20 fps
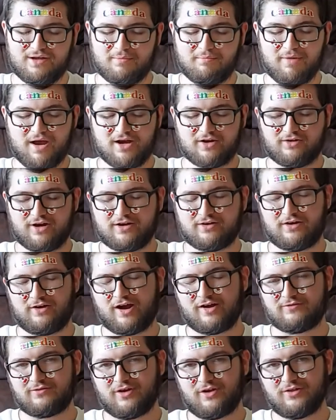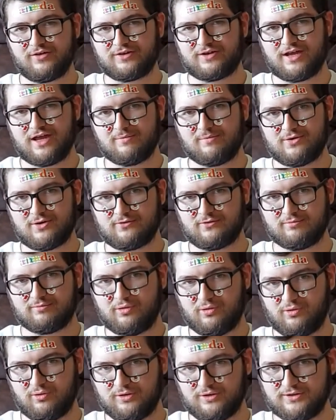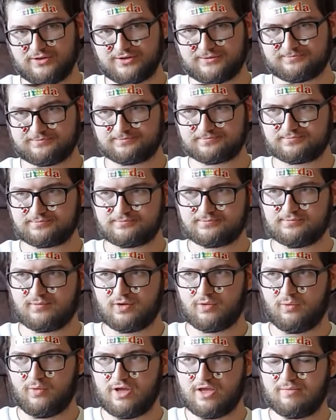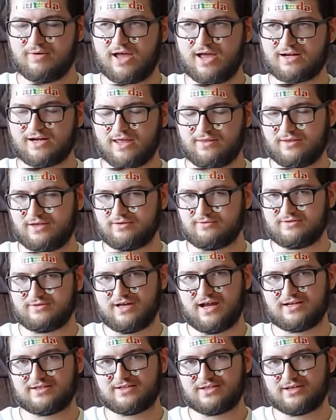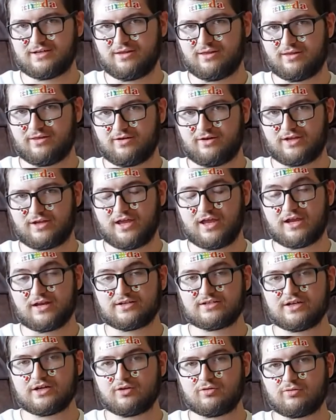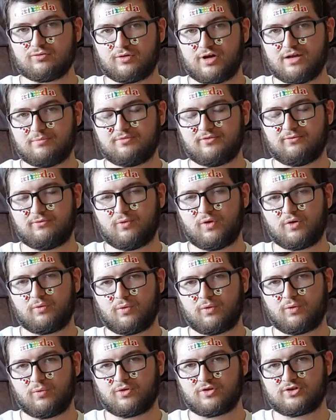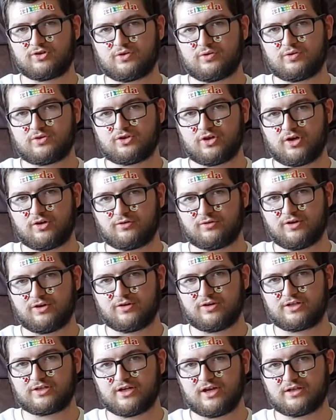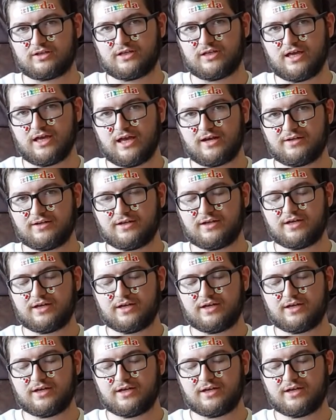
My great-grandfather came here from Poland way back in, I think it was nineteen thirty-eight, right before World War Two started rearing its ugly head.